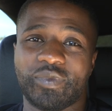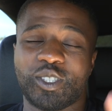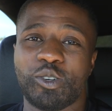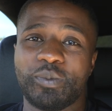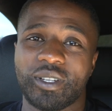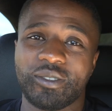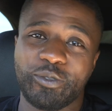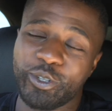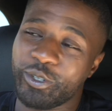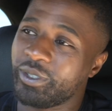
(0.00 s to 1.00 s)
topic
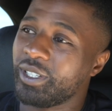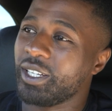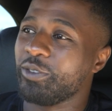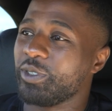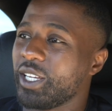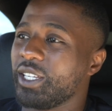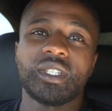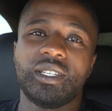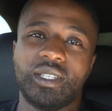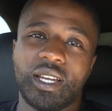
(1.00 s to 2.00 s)
for another day.
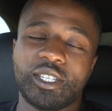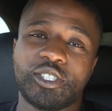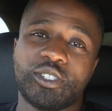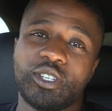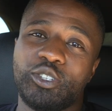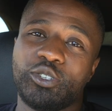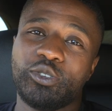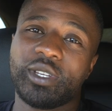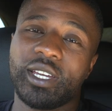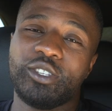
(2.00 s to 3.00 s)
Yes, you
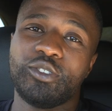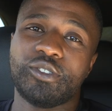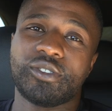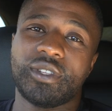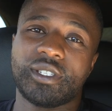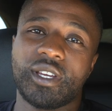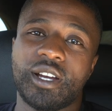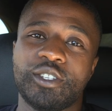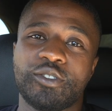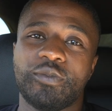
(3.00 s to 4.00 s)
do get used to the
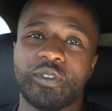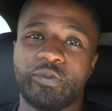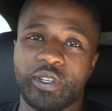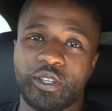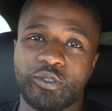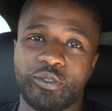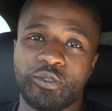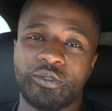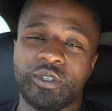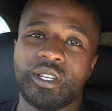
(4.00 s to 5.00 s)
size of the vehicle